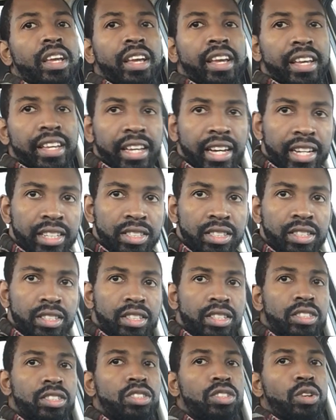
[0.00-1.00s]
Hey guys,
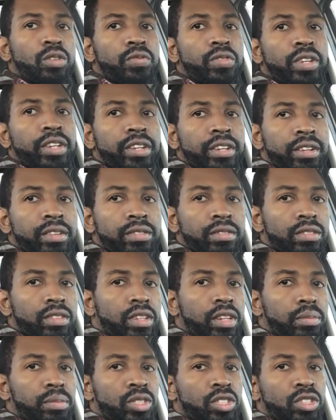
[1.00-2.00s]
it's Yophi here,
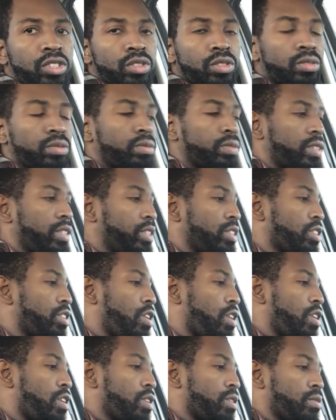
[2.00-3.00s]
coming to you in the
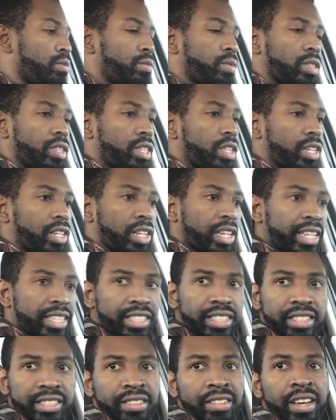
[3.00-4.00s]
car with the lesson.